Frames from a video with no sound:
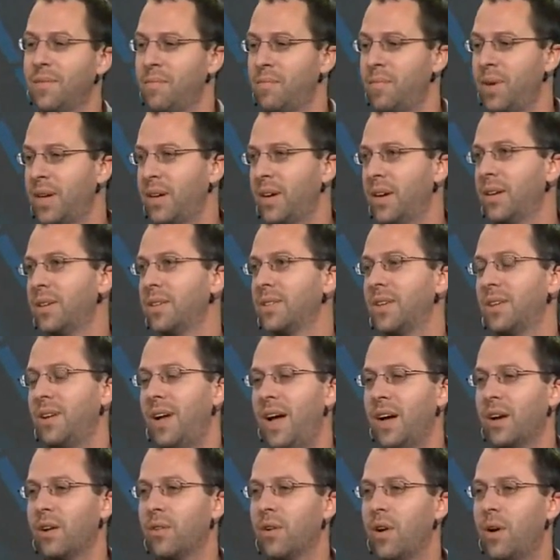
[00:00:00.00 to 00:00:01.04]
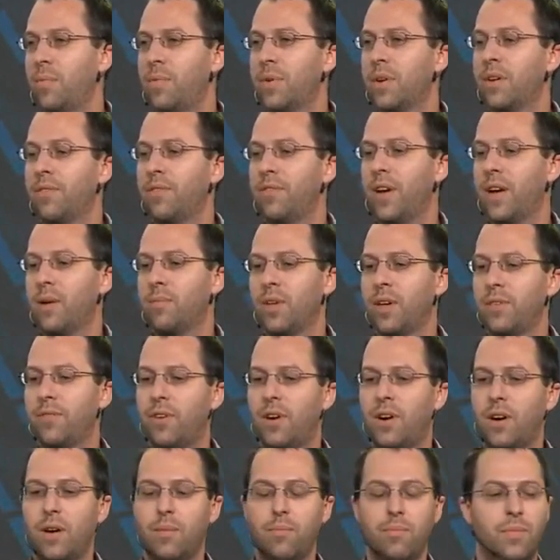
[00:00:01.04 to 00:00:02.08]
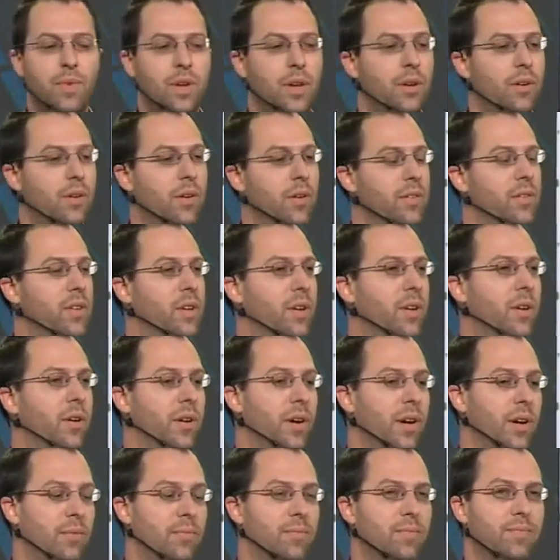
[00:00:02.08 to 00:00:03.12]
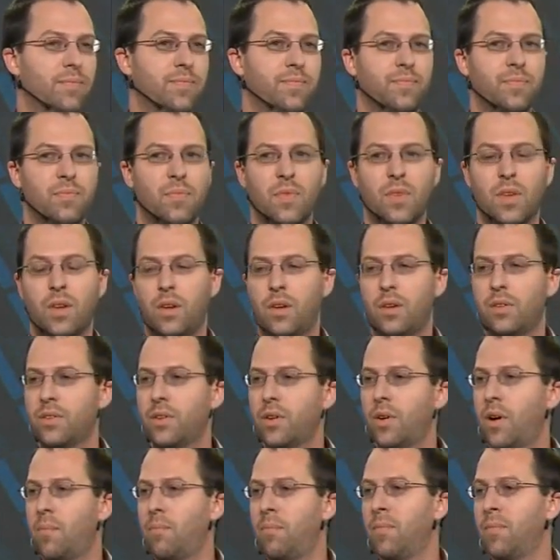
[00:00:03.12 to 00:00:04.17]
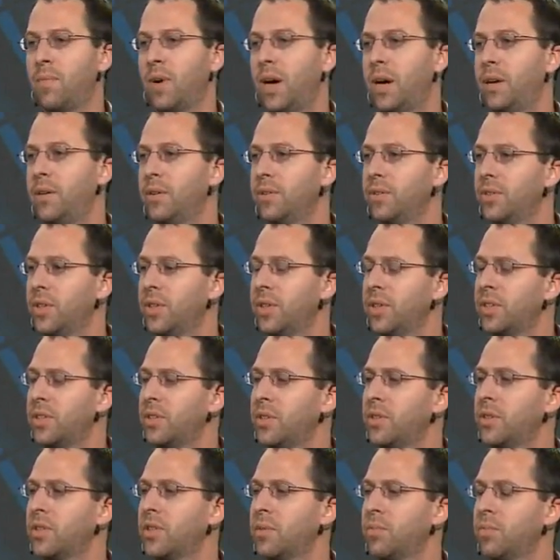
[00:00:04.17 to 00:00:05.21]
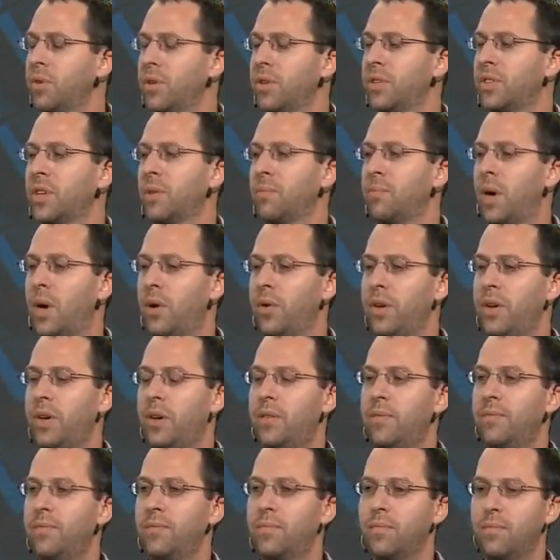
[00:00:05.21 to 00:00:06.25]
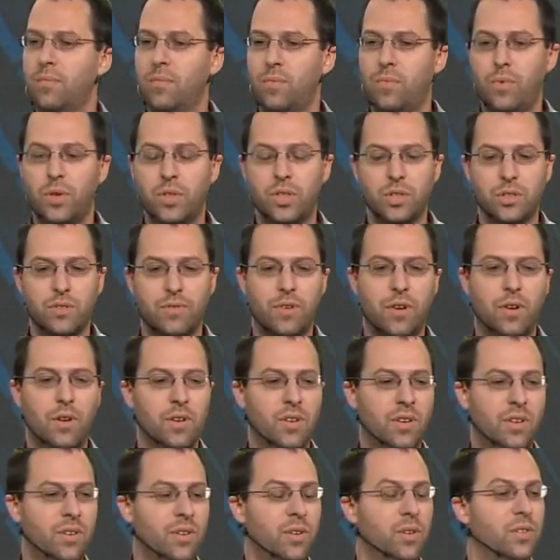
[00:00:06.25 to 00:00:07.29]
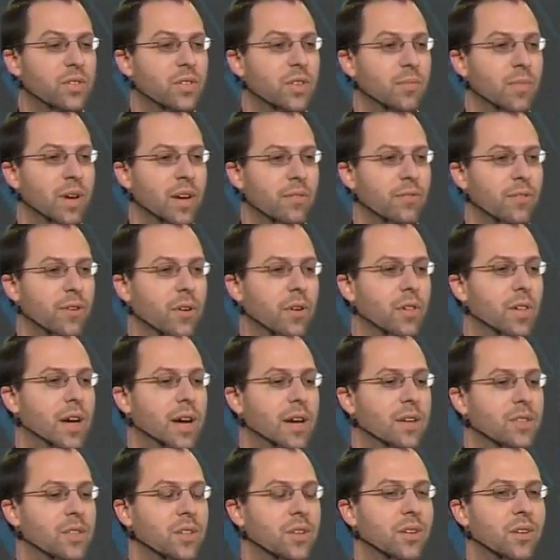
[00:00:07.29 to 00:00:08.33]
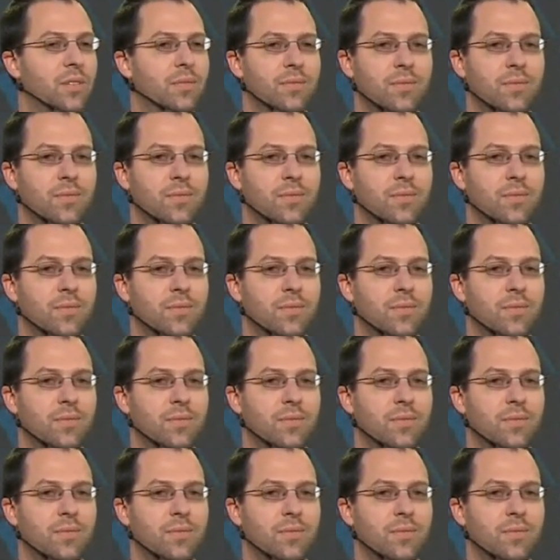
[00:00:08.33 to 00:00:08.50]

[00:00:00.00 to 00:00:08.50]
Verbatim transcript: Because I grew up on a family farm in North Dakota. And so hydrogen is used to produce ammonia, which is used to make fertilizer,